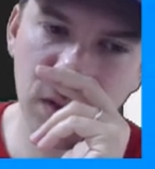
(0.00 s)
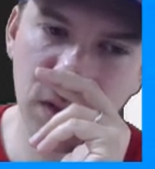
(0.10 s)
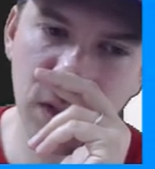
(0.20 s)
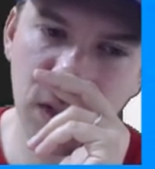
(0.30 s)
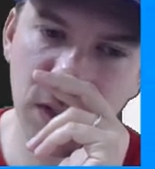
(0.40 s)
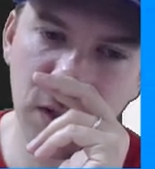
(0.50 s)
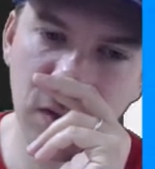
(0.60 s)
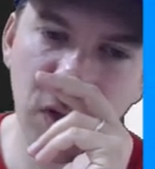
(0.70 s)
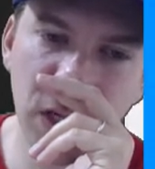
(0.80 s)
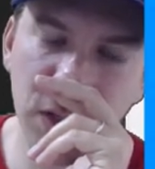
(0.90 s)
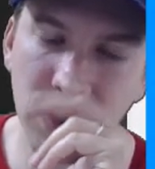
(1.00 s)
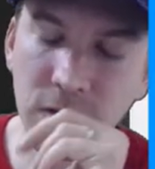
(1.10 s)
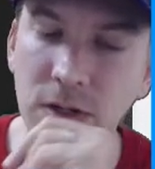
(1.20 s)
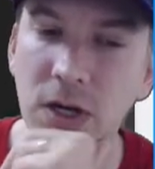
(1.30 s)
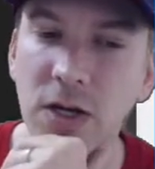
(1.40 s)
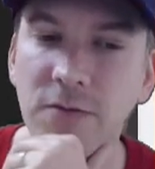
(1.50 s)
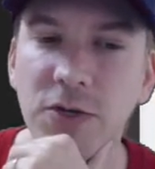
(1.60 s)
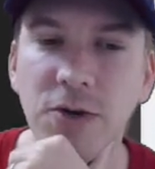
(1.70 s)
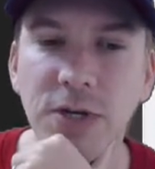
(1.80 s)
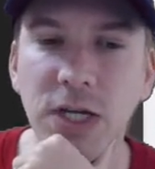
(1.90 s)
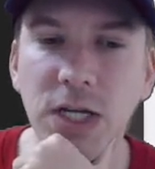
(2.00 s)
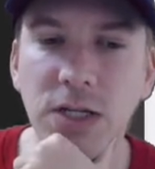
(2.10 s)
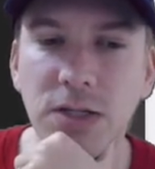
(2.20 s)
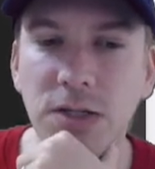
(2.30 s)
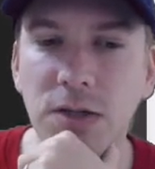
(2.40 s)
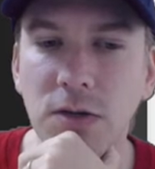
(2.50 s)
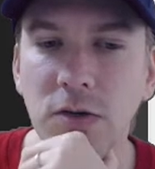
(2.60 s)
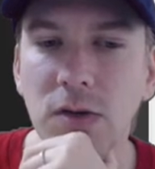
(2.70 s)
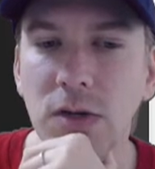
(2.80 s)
That's going to be actually kind of tricky to do,